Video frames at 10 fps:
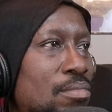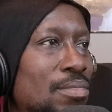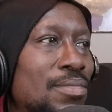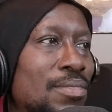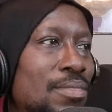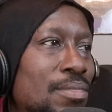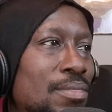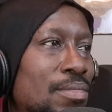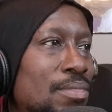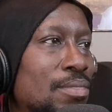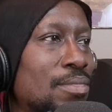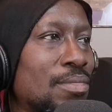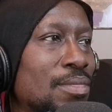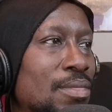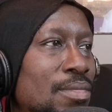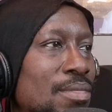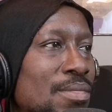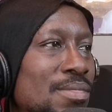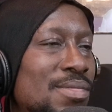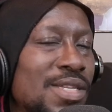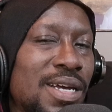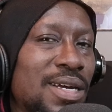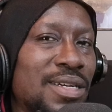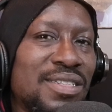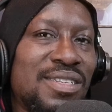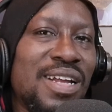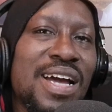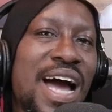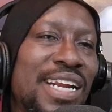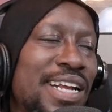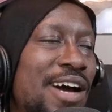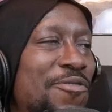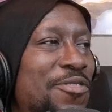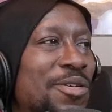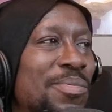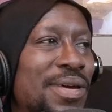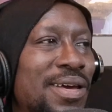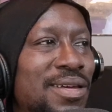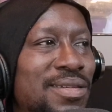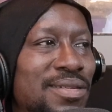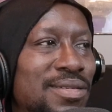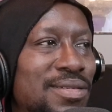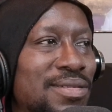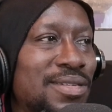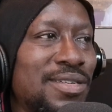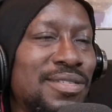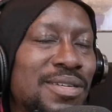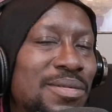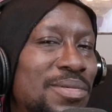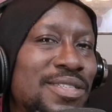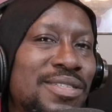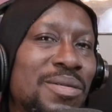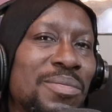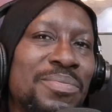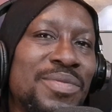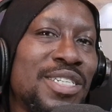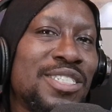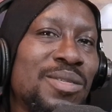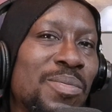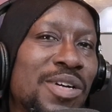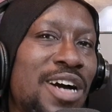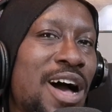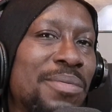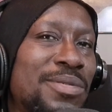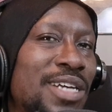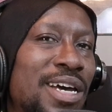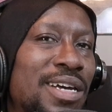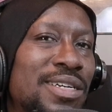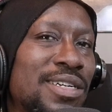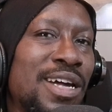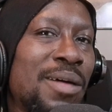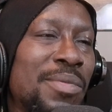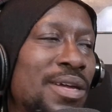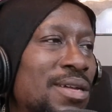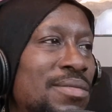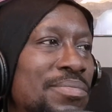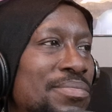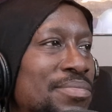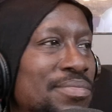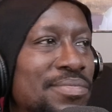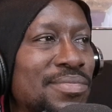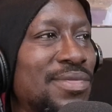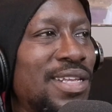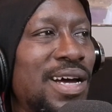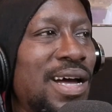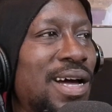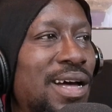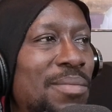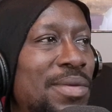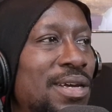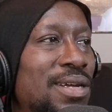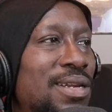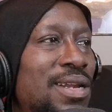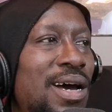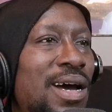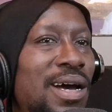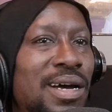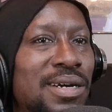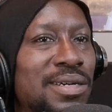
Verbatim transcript: Head to that address. Yeah, see, they got it out for them, man. These the these them these them cops that you know what I mean? Nah, man, nah.